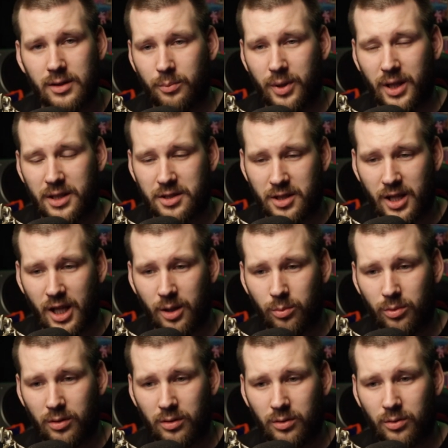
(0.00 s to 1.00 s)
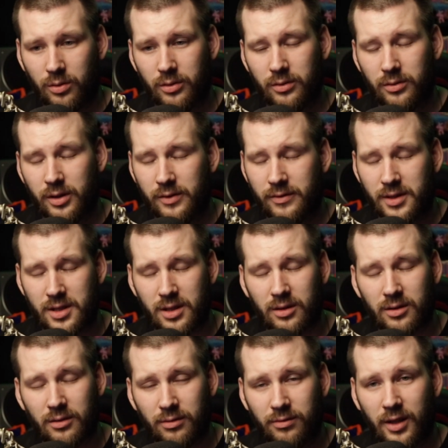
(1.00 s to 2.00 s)
patch cable, or if it's
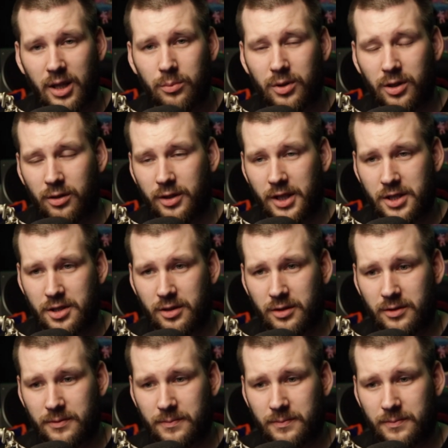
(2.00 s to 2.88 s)
a fiber connection.